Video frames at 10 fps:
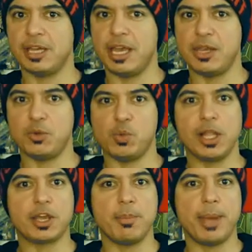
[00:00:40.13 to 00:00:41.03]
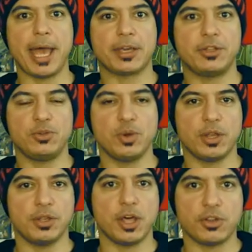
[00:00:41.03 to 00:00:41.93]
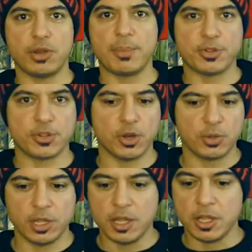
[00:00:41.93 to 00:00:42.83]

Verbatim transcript: and welcome back to another episode